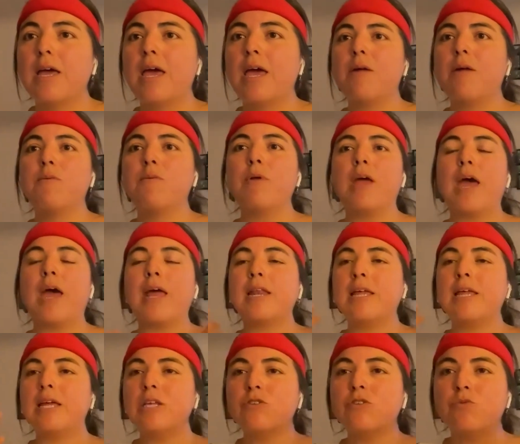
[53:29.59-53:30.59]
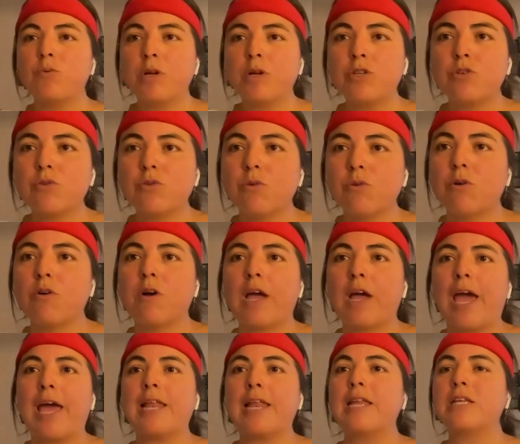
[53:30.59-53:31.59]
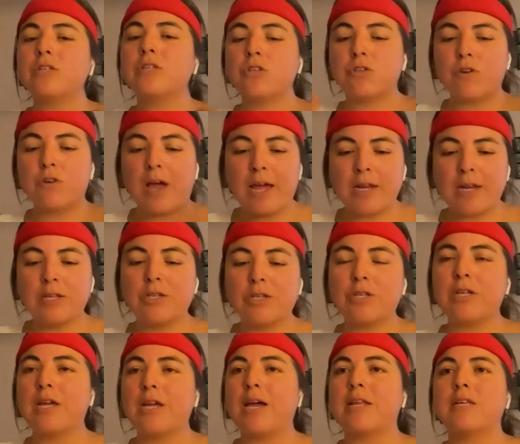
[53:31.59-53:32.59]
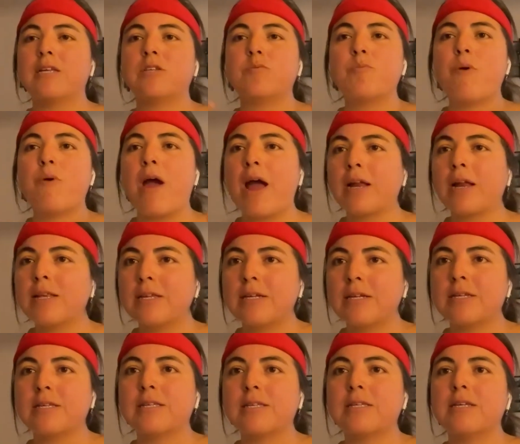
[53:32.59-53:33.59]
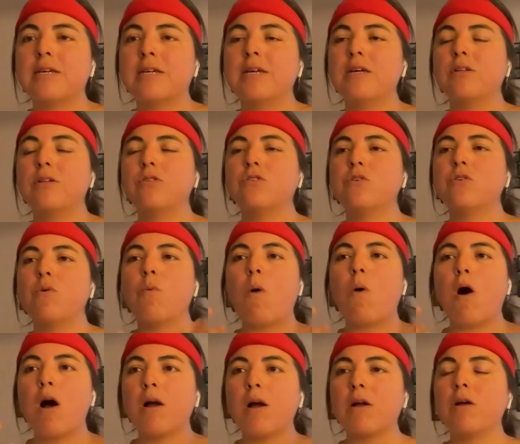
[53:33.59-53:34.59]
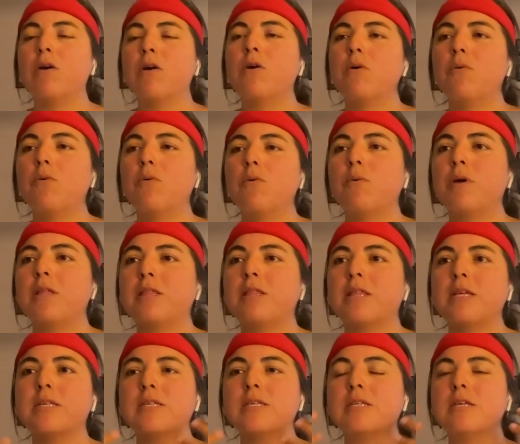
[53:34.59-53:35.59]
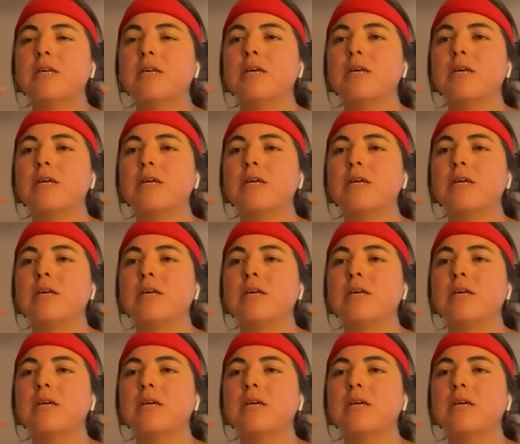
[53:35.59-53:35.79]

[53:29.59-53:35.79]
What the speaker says: and is ritual and is strategy and is practice to walk with this